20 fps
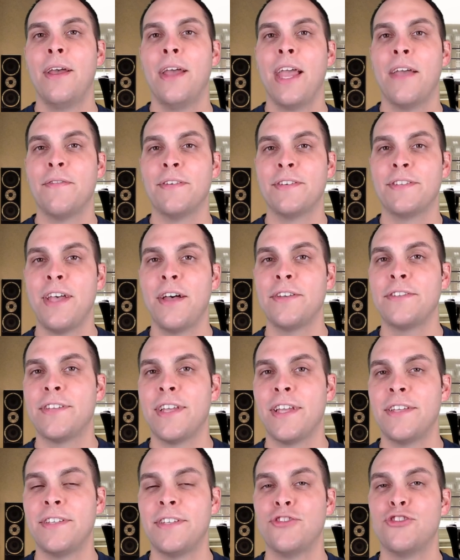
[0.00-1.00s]
If a cell
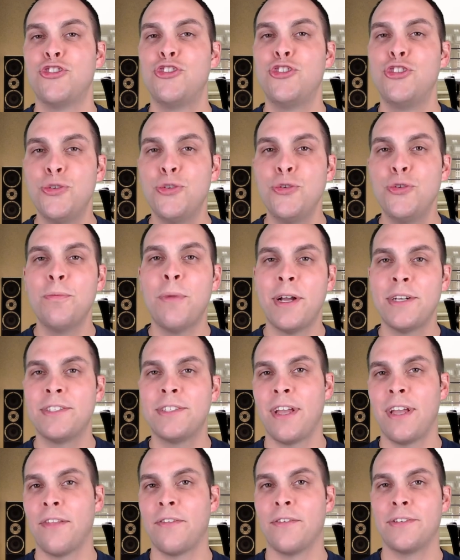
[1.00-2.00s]
senses too much
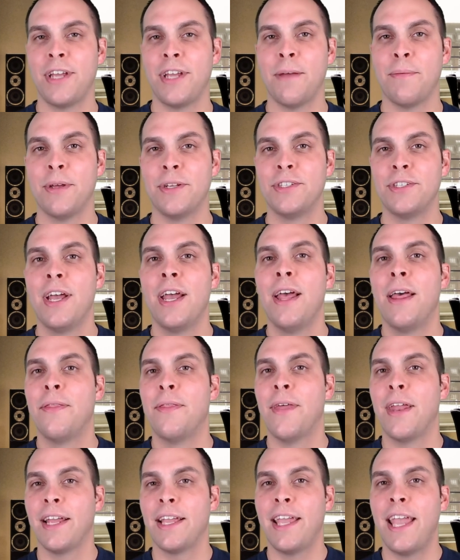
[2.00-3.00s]
cellular damage
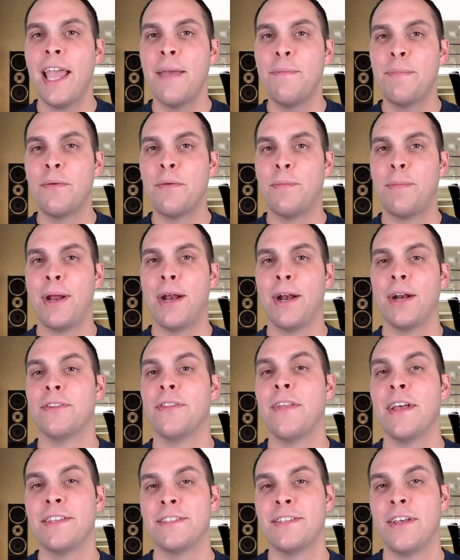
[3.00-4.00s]
that it can't be repaired,
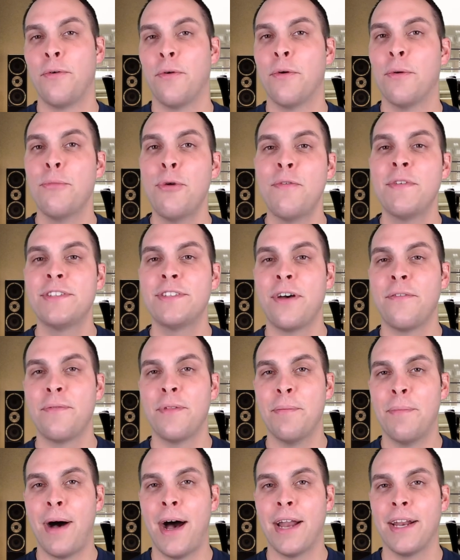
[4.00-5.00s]
then that cell will remove itself from
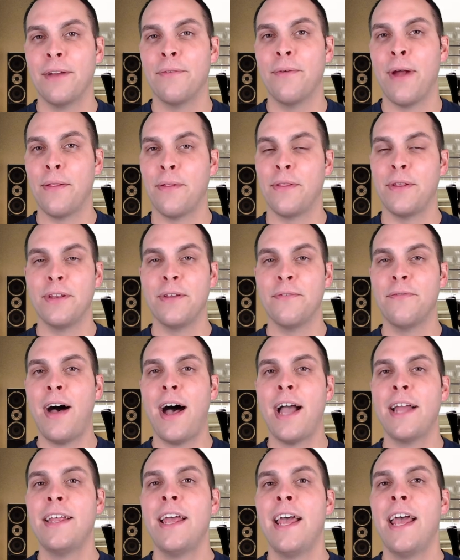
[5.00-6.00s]
the body rather than
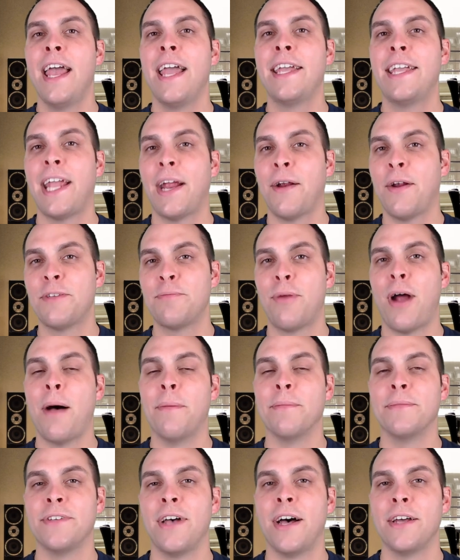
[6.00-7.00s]
divide and carry its
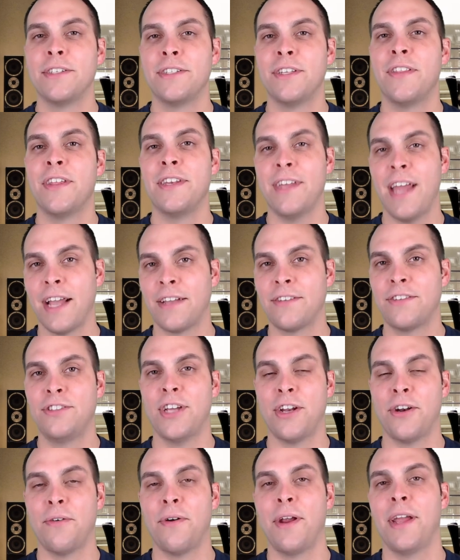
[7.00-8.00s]
problems on to the next
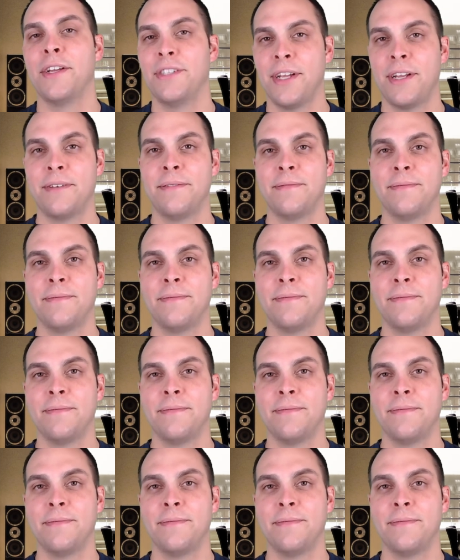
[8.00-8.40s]
generation.